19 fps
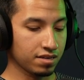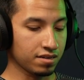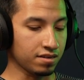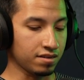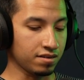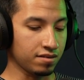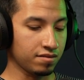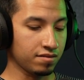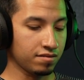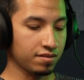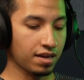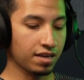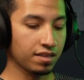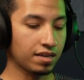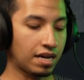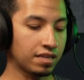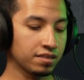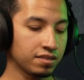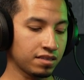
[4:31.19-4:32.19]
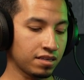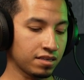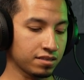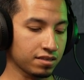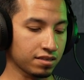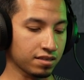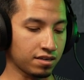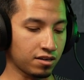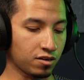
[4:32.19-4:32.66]
No, that island has
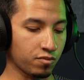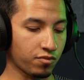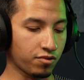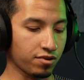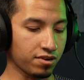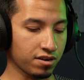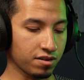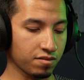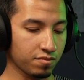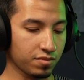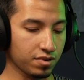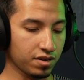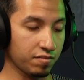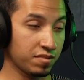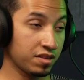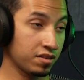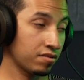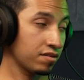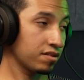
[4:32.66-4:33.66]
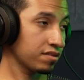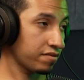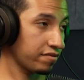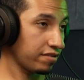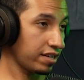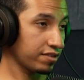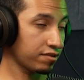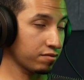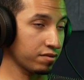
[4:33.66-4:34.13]
like an airport in it. But I mean, there is
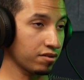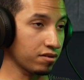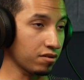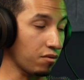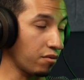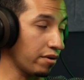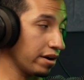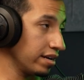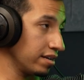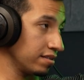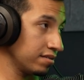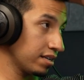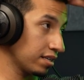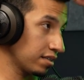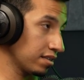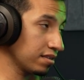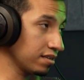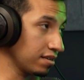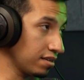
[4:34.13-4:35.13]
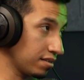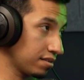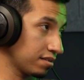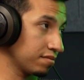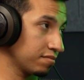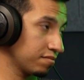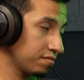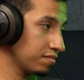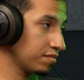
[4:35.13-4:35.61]
flights from here to Hawaii, and technically
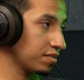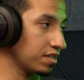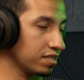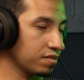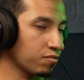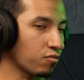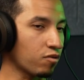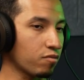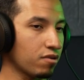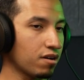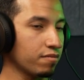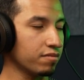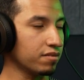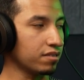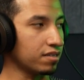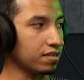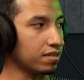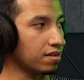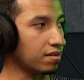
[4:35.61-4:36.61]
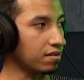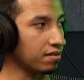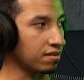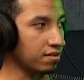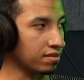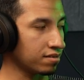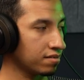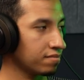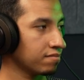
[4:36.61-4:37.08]
but it's more populated there,
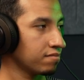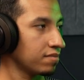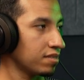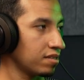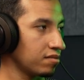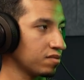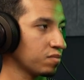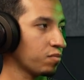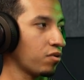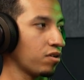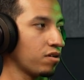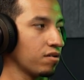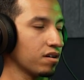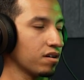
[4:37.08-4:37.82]
and it's more